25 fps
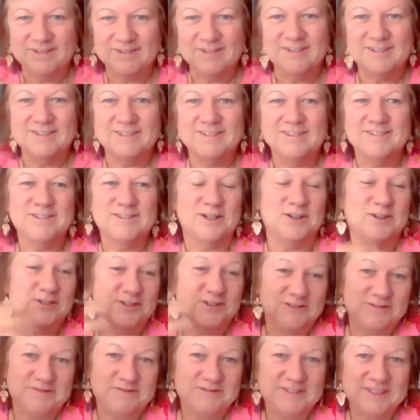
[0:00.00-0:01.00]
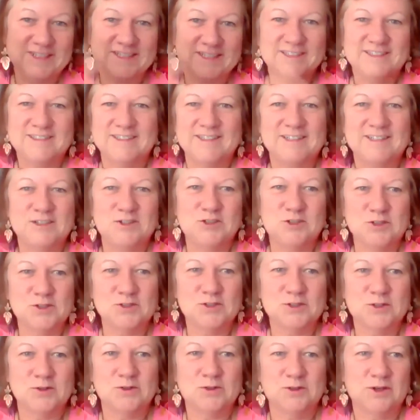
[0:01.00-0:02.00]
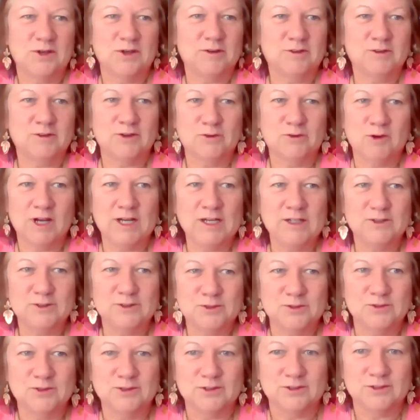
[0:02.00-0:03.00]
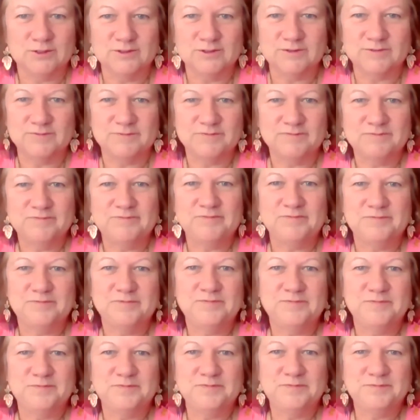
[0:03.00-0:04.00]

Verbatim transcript: Yes. So it's just a great tool. It